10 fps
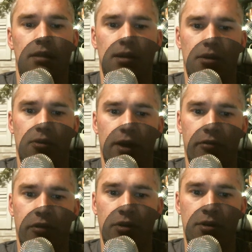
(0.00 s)
Hello
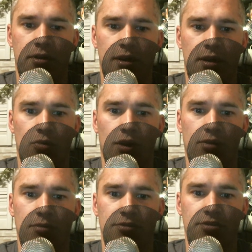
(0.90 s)
everyone and
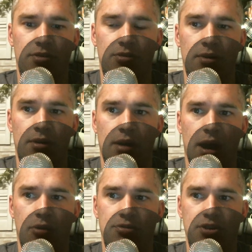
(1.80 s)
welcome to
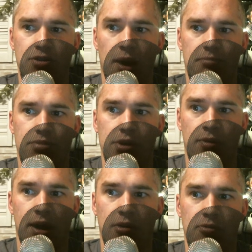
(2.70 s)
How To
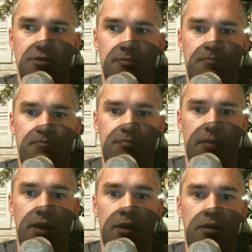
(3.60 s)
Pronounce.
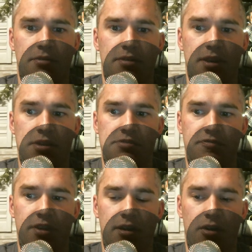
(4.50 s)
In today's
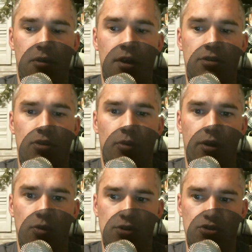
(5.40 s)
video, you
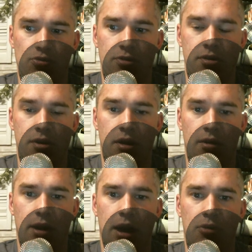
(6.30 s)
are going to learn
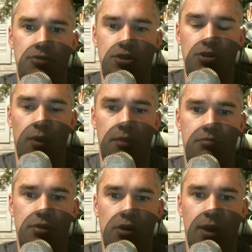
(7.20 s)
how to
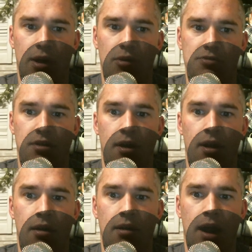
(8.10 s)
pronounce
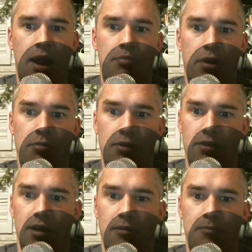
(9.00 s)

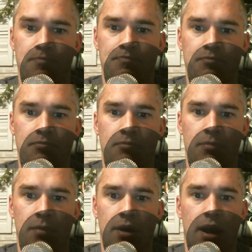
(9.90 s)
hyperbole,
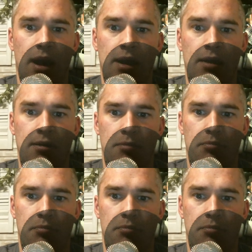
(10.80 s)
hyperbole,